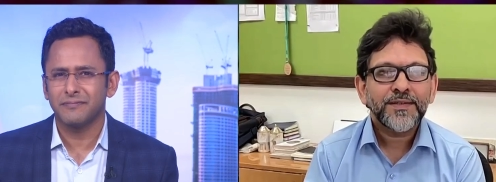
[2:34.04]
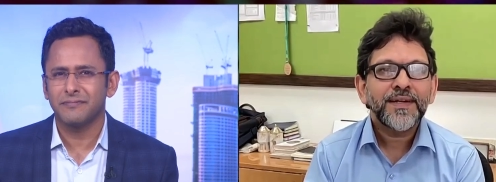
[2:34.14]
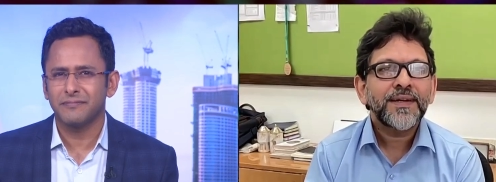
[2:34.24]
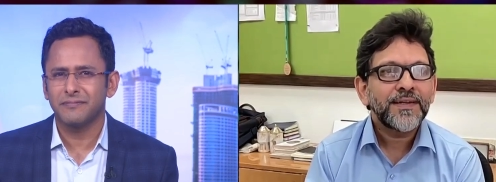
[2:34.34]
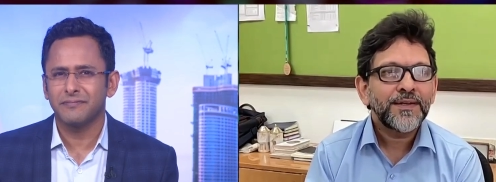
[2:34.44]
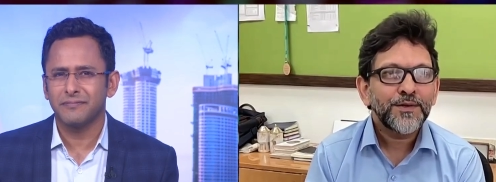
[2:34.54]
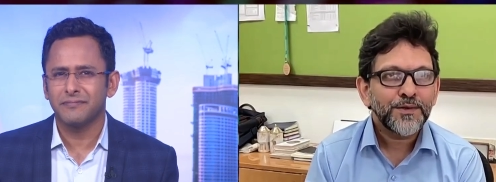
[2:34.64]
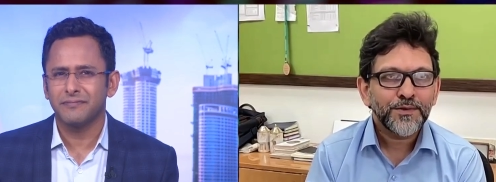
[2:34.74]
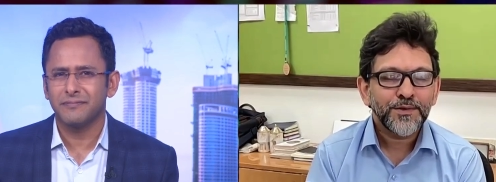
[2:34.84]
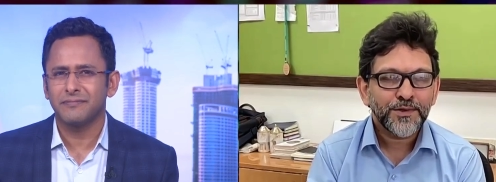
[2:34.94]
Speaker 1: stocks can
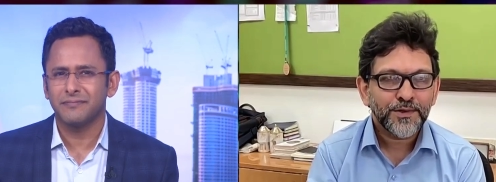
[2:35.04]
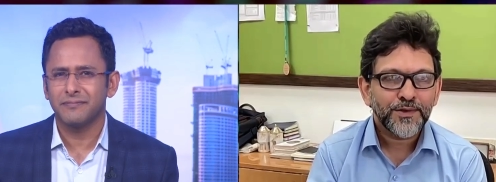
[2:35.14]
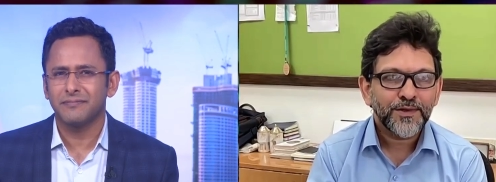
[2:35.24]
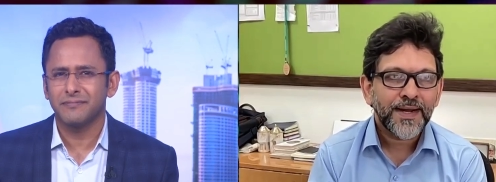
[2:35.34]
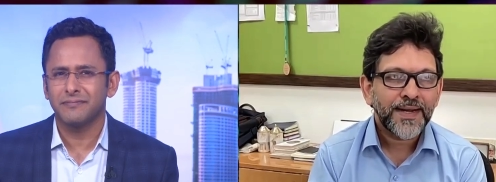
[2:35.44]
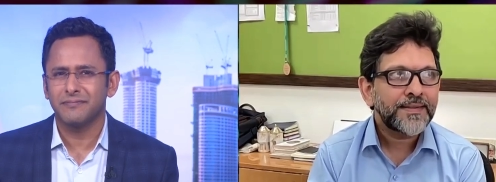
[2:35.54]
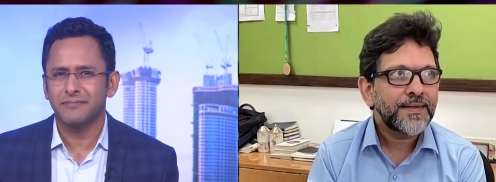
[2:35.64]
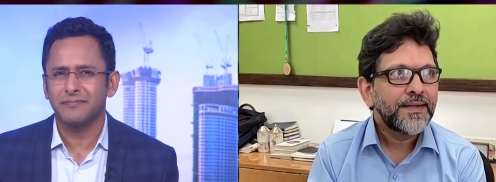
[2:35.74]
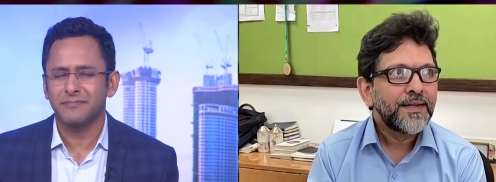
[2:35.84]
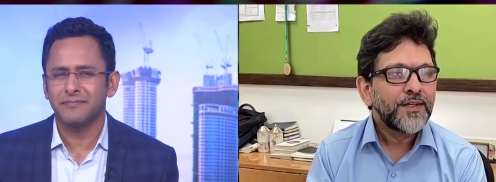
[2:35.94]
continue to,
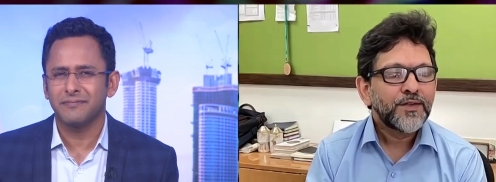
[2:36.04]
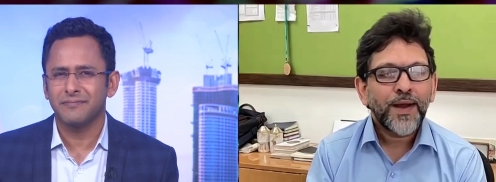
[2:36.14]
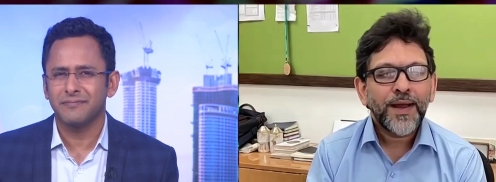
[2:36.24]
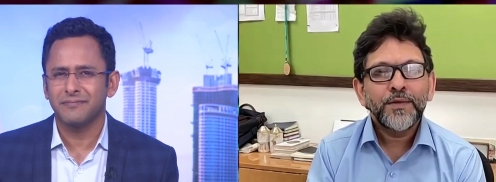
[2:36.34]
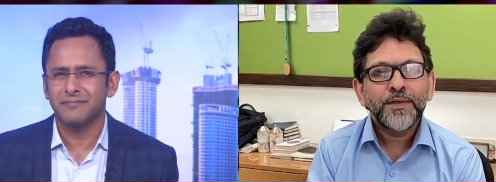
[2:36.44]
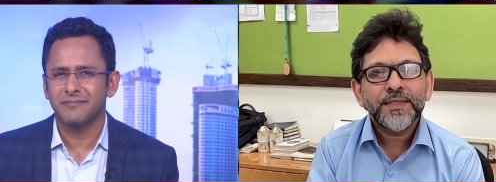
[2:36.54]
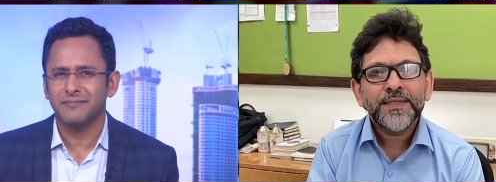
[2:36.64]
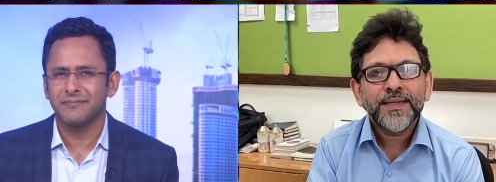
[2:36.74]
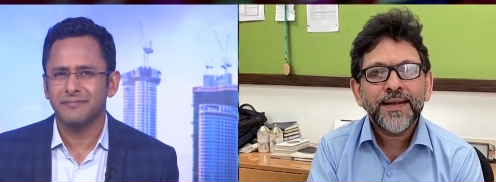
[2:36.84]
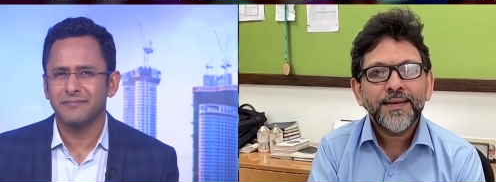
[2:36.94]
rise. So I
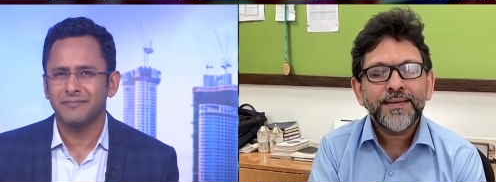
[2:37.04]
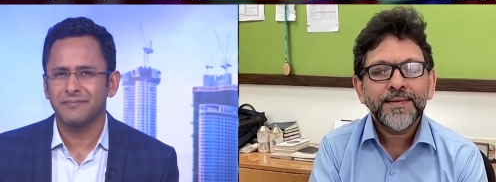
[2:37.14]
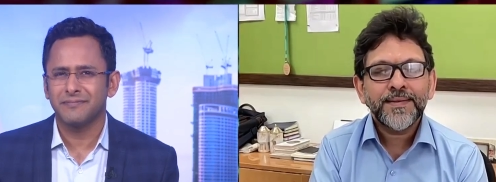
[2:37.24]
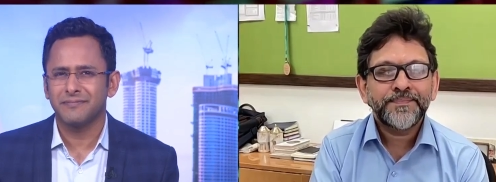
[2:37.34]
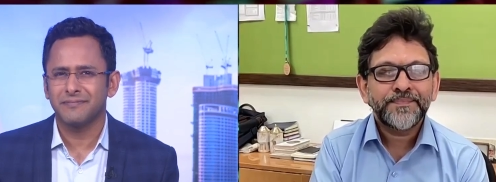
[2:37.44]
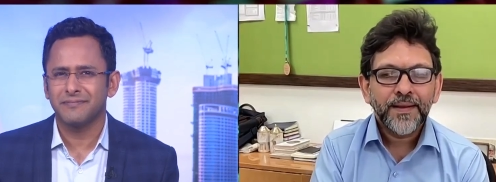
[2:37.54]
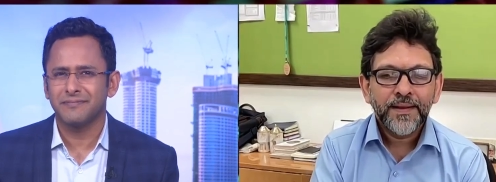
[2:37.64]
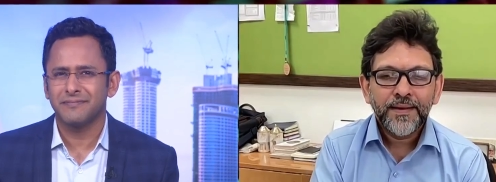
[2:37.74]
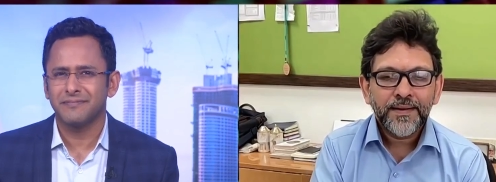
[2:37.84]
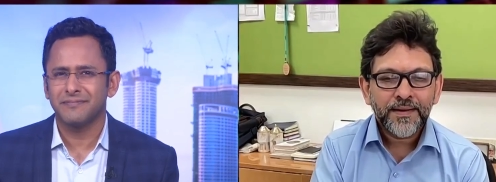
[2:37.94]
would just say that
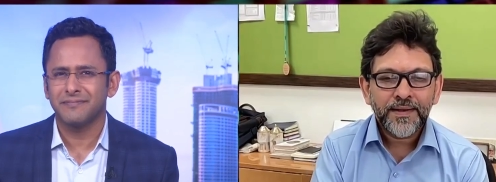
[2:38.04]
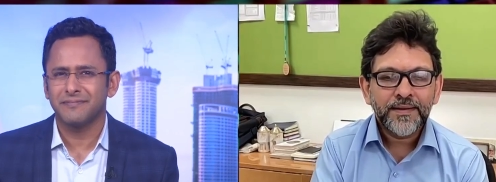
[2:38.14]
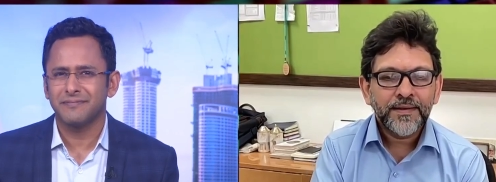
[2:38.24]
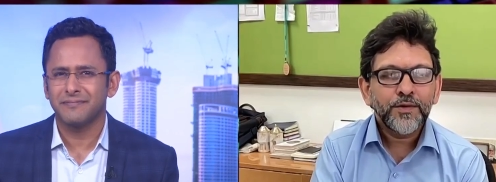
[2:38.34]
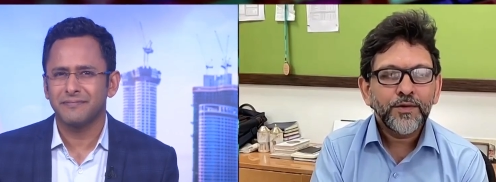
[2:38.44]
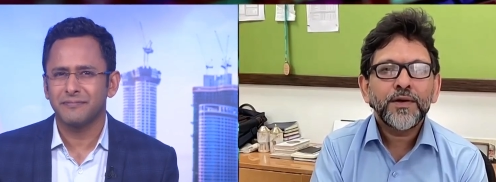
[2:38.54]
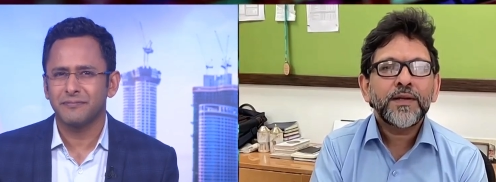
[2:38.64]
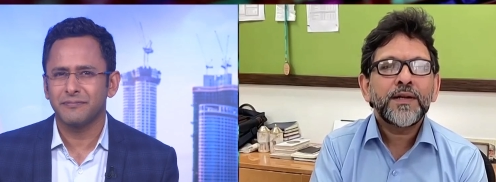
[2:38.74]
either you